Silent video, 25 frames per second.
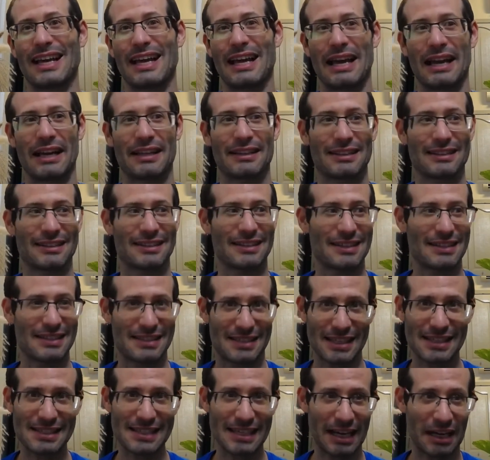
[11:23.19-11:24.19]
And
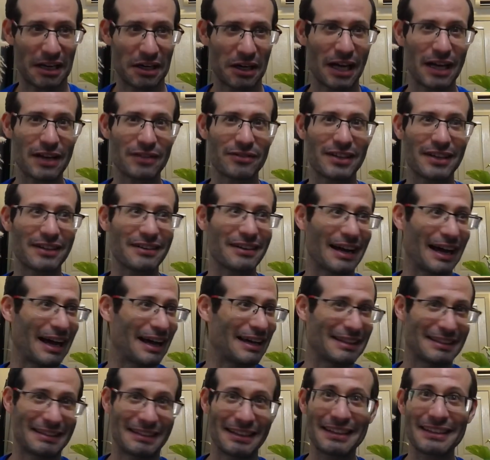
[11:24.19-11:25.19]
since I arrived here, I
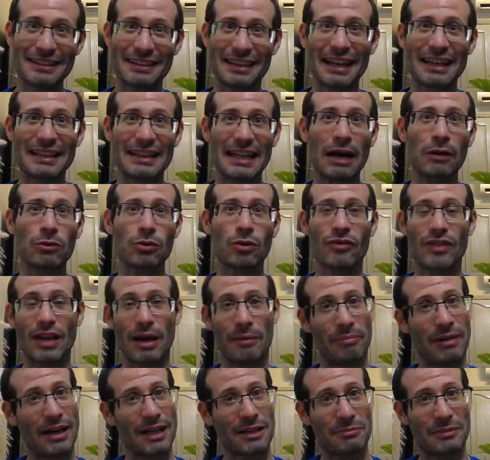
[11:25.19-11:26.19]
didn't get out of the
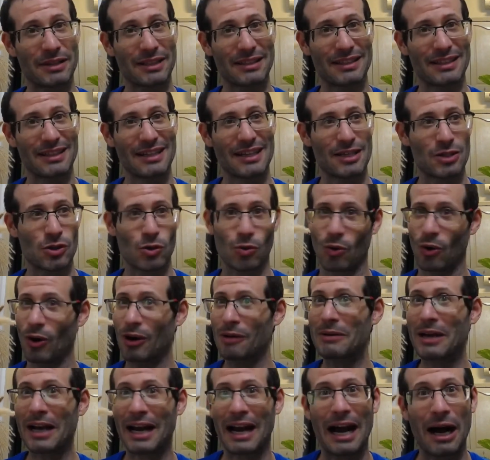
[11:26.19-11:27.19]
apartment. So call
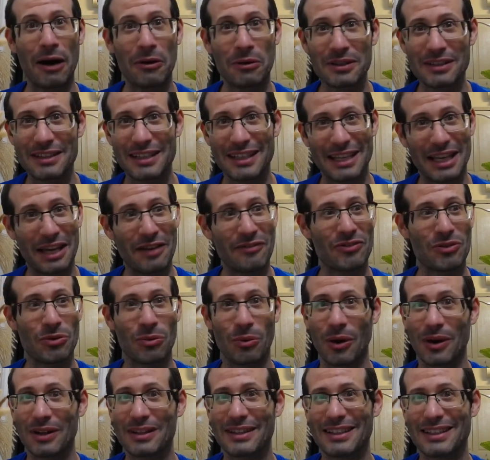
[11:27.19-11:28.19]
me a coward if you
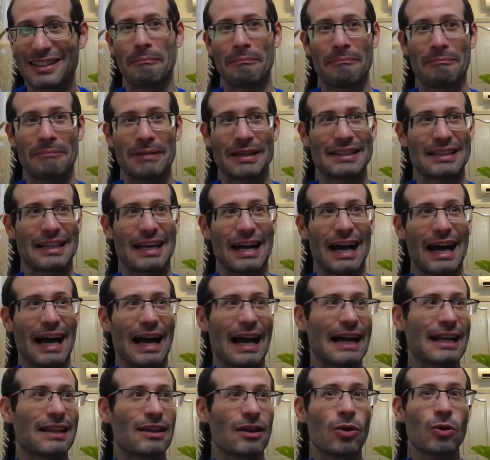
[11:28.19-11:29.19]
want, but
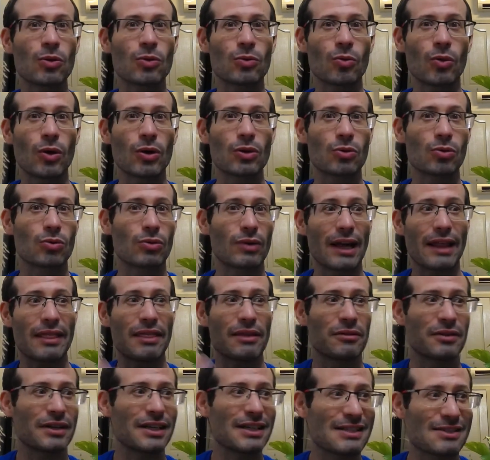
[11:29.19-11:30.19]
I don't want to run the
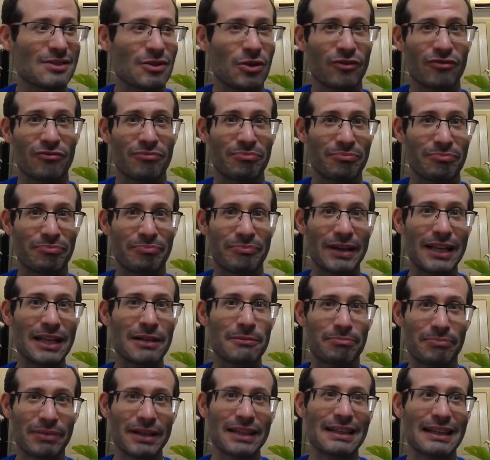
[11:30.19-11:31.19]
risk of being
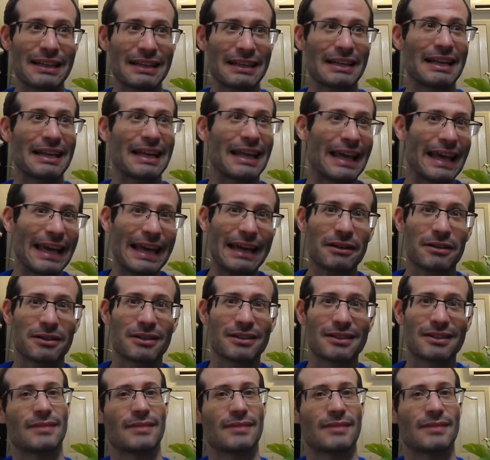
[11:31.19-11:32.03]
beaten here.